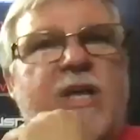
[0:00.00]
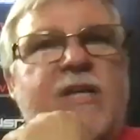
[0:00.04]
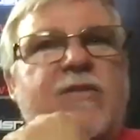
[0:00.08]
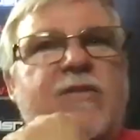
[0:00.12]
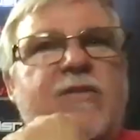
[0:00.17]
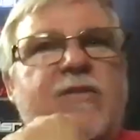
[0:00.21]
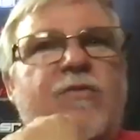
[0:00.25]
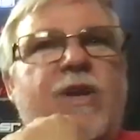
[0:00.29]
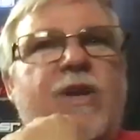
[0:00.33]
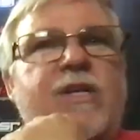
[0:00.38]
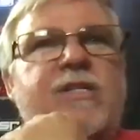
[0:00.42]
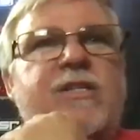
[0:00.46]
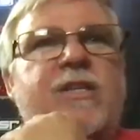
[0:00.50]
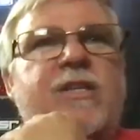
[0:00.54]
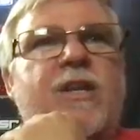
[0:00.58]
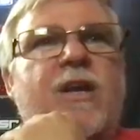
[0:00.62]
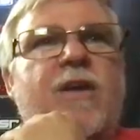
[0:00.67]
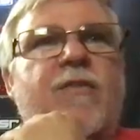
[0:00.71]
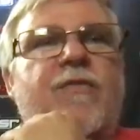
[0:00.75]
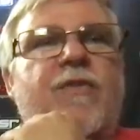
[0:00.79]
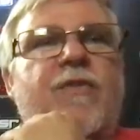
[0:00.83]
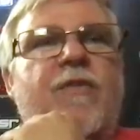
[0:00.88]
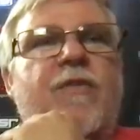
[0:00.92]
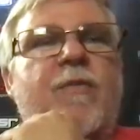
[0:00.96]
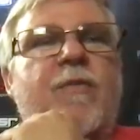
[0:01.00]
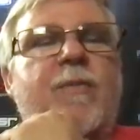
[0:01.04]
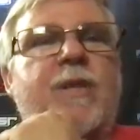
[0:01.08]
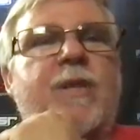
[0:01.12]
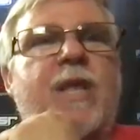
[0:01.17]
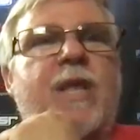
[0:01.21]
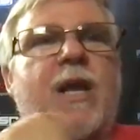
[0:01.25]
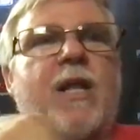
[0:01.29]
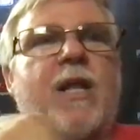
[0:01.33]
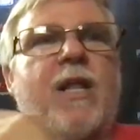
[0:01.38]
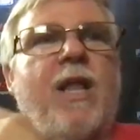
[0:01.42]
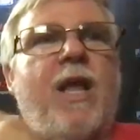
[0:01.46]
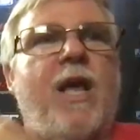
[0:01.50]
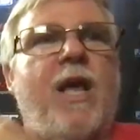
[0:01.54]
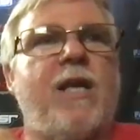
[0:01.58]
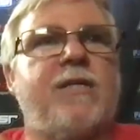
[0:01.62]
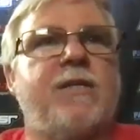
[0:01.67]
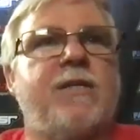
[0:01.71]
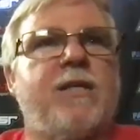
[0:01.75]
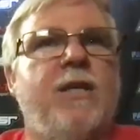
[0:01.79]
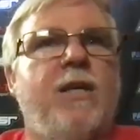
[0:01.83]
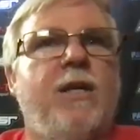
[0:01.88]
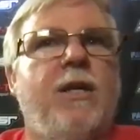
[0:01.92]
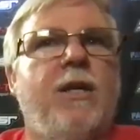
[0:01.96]
hasn't reached enough of them in that
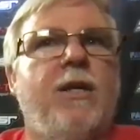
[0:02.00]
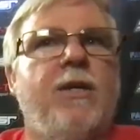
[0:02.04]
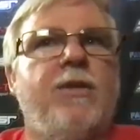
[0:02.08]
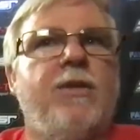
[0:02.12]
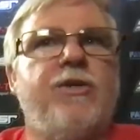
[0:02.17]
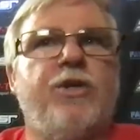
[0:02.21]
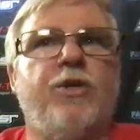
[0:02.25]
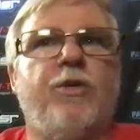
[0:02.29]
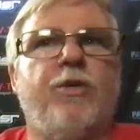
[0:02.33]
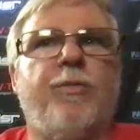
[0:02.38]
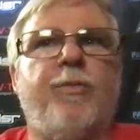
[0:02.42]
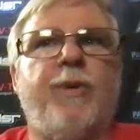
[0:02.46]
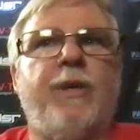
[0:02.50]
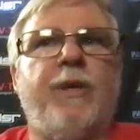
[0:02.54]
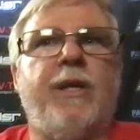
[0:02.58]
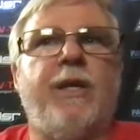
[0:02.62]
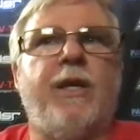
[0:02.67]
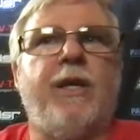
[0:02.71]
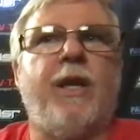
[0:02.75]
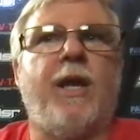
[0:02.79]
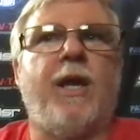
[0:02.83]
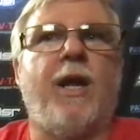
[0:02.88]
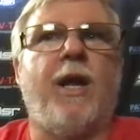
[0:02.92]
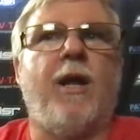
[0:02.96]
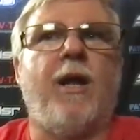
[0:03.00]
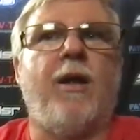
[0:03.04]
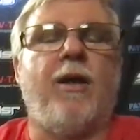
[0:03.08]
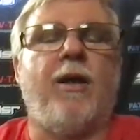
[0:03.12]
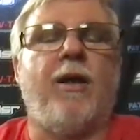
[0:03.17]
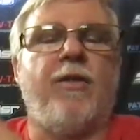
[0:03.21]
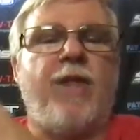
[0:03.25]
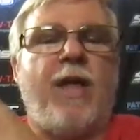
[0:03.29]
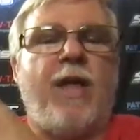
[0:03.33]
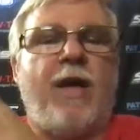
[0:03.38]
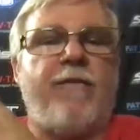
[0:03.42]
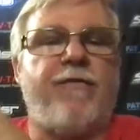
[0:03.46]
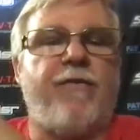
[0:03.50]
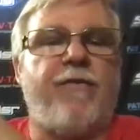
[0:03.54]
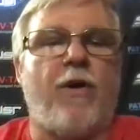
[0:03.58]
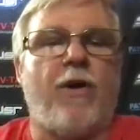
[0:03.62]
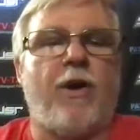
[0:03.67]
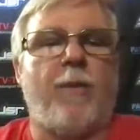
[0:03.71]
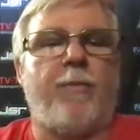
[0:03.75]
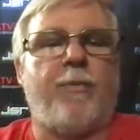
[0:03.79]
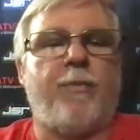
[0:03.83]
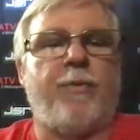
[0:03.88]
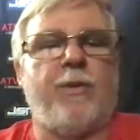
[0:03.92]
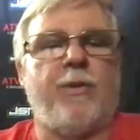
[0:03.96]
class to be uh, that
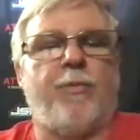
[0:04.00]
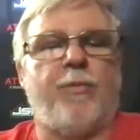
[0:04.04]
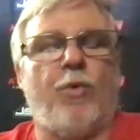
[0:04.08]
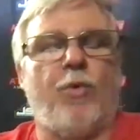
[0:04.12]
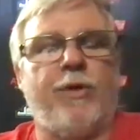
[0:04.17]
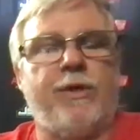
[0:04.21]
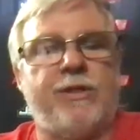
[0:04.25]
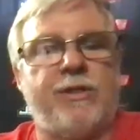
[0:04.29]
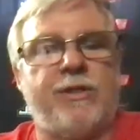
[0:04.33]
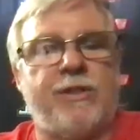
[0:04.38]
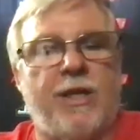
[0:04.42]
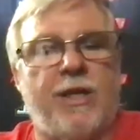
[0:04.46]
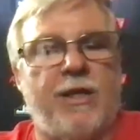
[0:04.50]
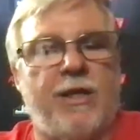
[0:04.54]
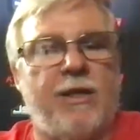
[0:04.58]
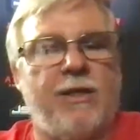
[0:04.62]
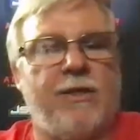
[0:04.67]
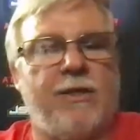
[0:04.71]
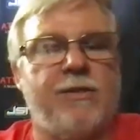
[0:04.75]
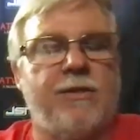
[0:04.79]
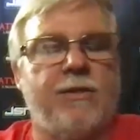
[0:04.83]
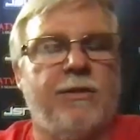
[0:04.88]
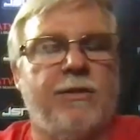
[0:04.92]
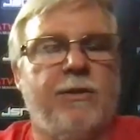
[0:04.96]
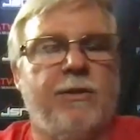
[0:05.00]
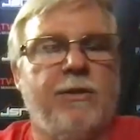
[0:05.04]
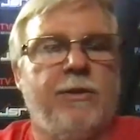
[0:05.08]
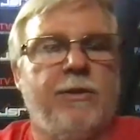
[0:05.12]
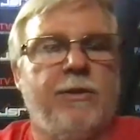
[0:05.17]
far up in the point standings.